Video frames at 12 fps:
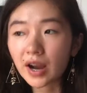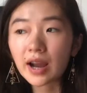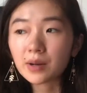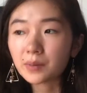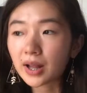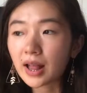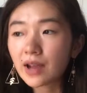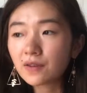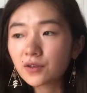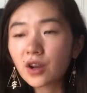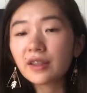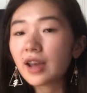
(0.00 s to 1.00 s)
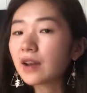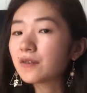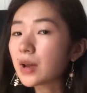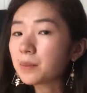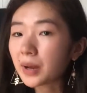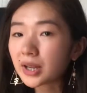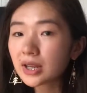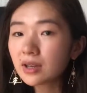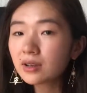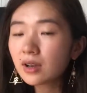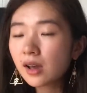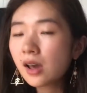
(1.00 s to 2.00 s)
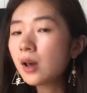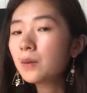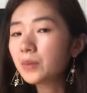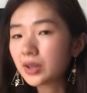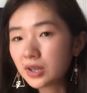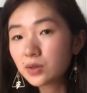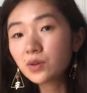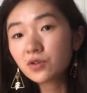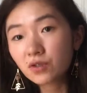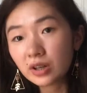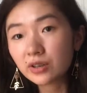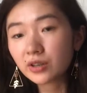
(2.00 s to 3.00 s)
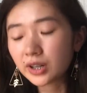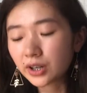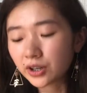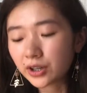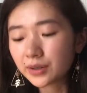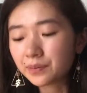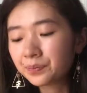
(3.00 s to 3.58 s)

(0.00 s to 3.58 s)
had in my life. Not that I've had many, but this was really, really good.